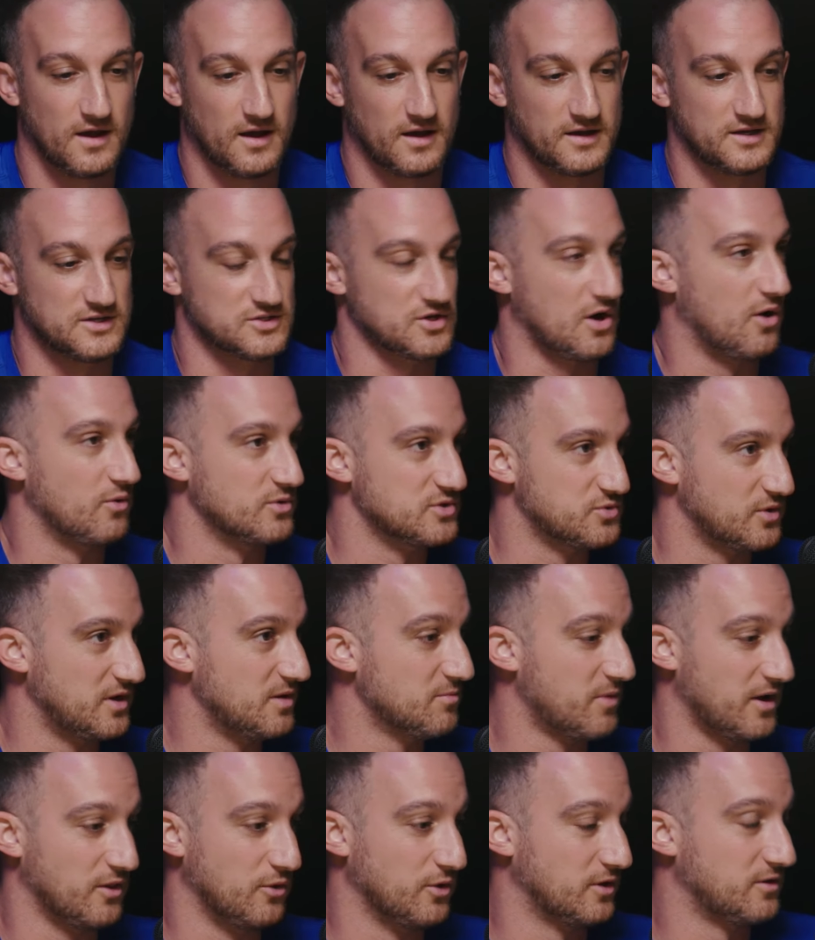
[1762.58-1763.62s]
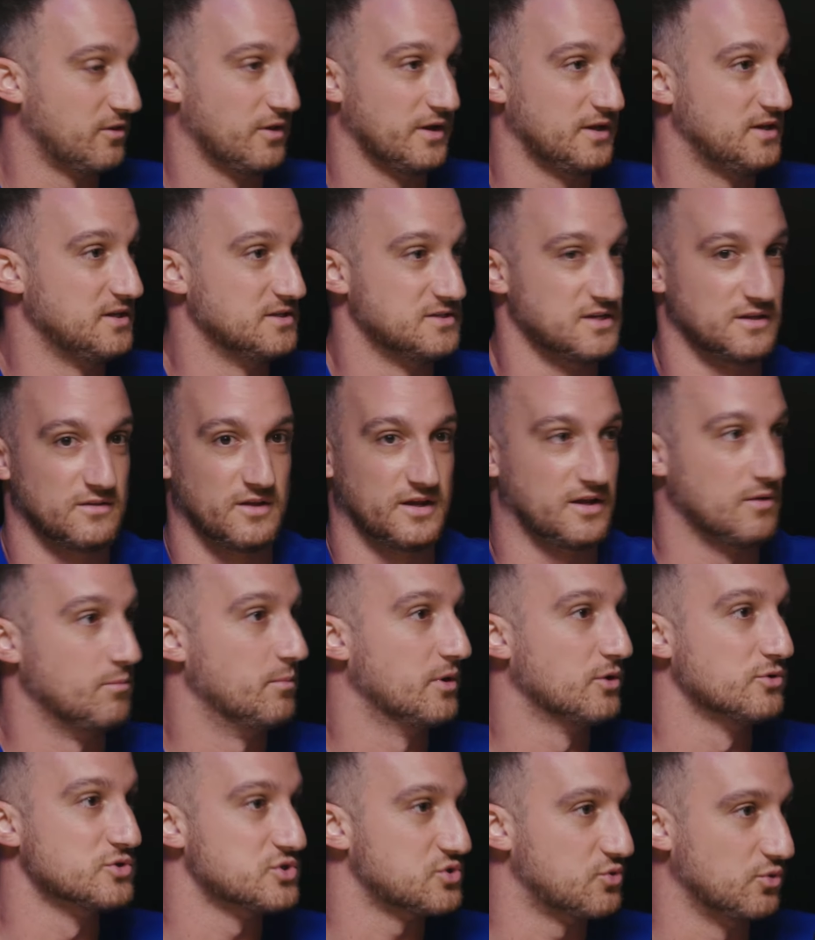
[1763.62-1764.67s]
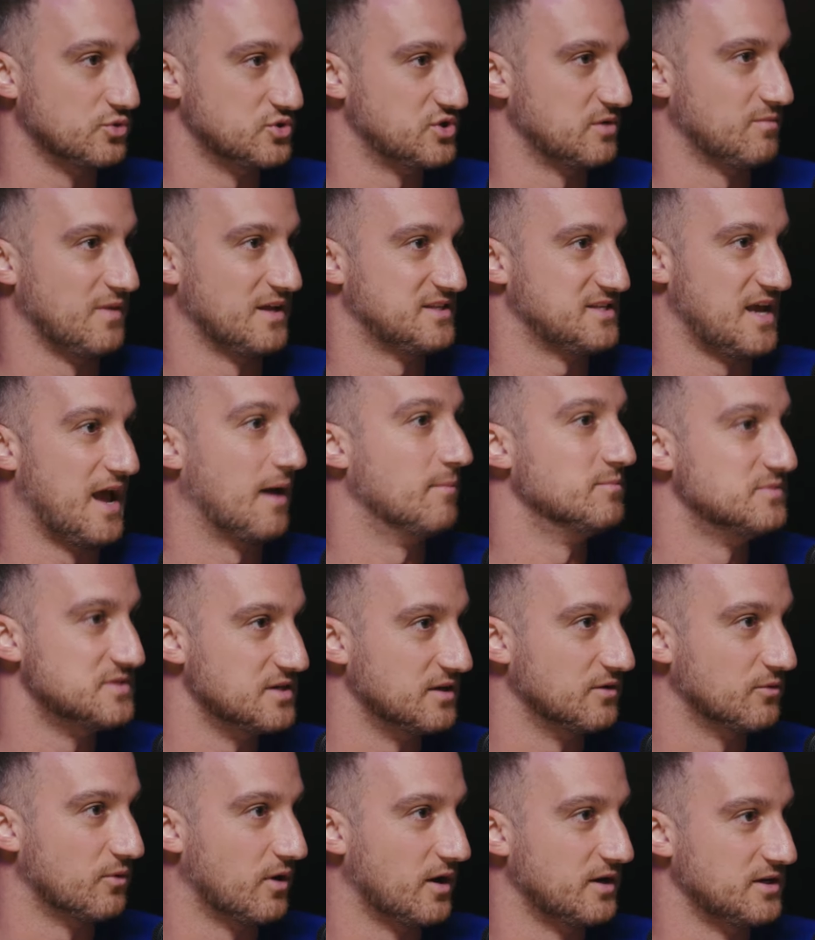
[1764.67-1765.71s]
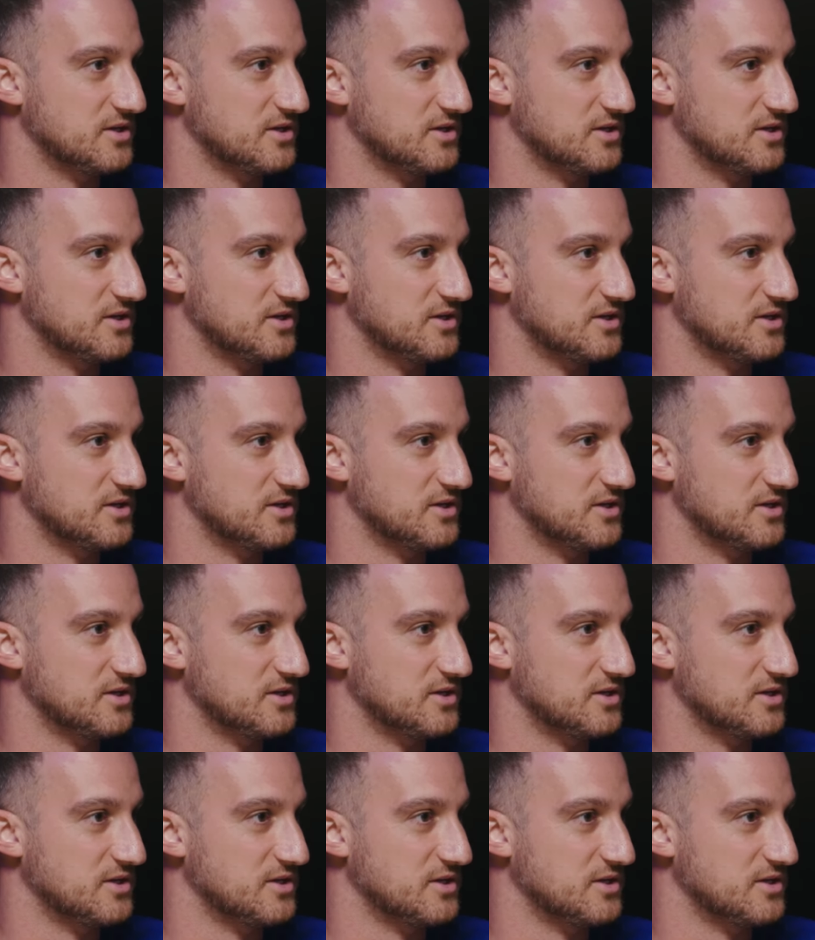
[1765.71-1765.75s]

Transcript: Uh, he's always. He might look like he's in like a middle school gym that's empty, right?